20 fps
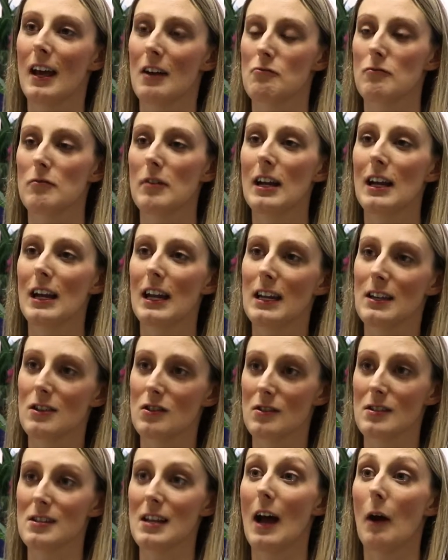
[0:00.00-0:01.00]
really
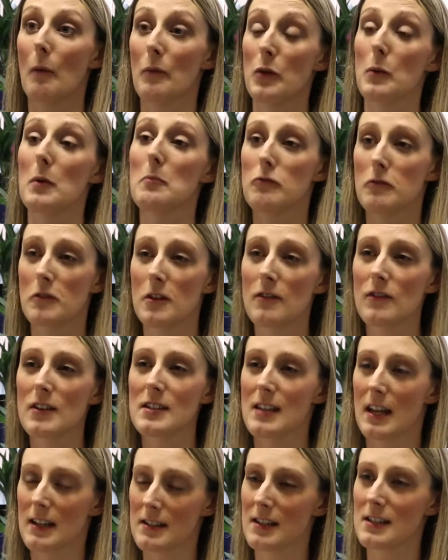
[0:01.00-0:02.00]
does help to improve the
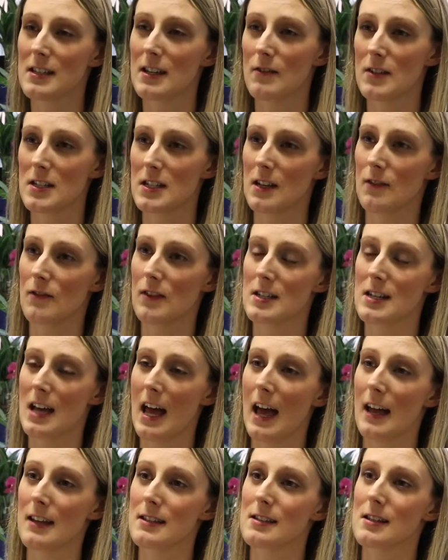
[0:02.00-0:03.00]
sensitivity of the
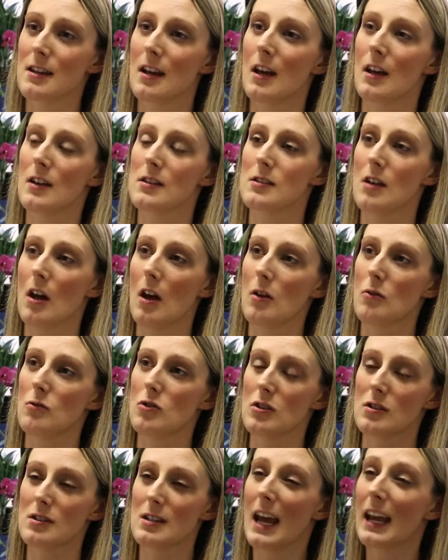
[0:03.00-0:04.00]
test. So
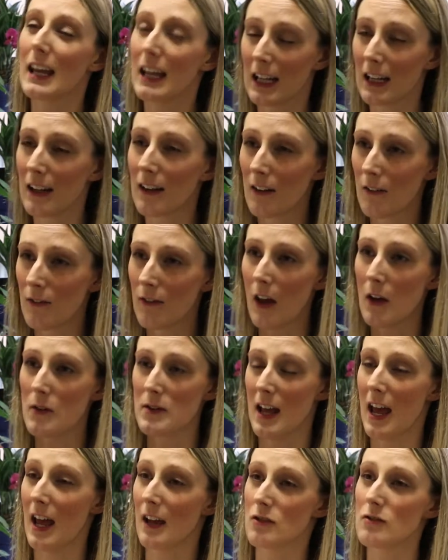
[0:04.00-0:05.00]
just taking
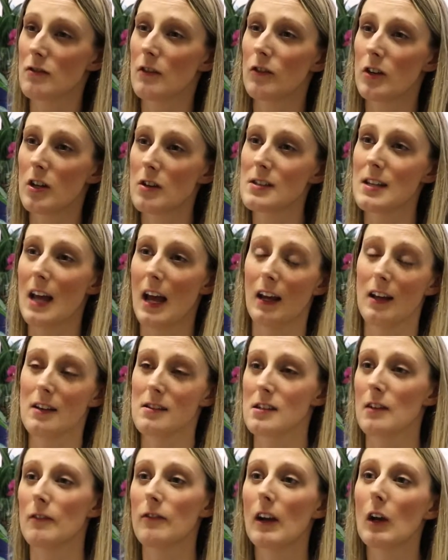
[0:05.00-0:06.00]
those extra few seconds
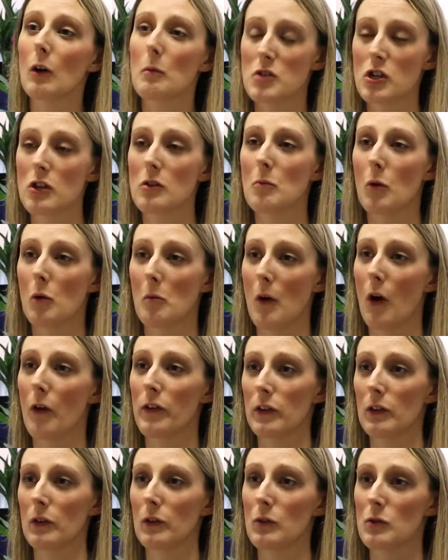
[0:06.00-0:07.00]
to fill up 2 more
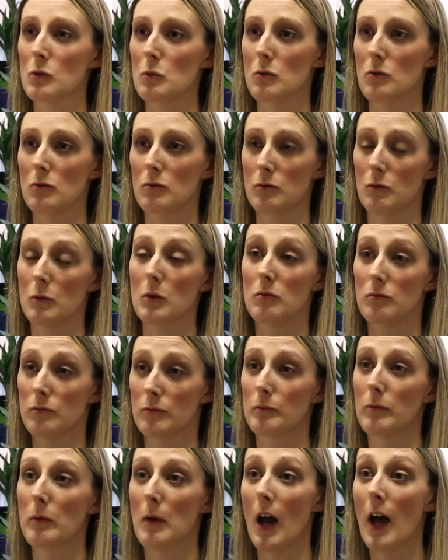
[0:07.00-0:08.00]
bottles will
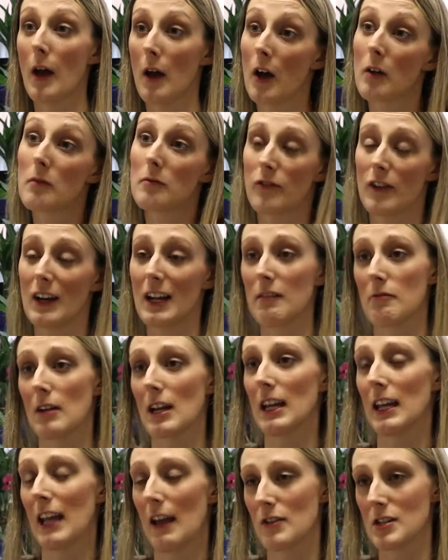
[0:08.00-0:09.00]
hopefully
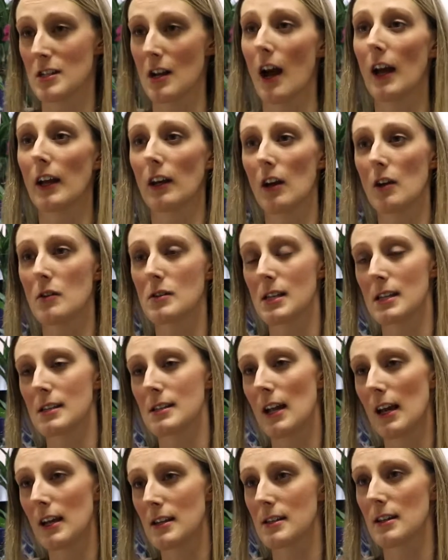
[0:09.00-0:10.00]
really get the
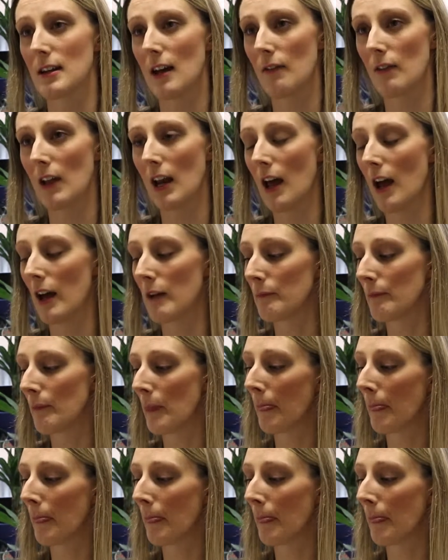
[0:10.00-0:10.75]
diagnosis later down the line.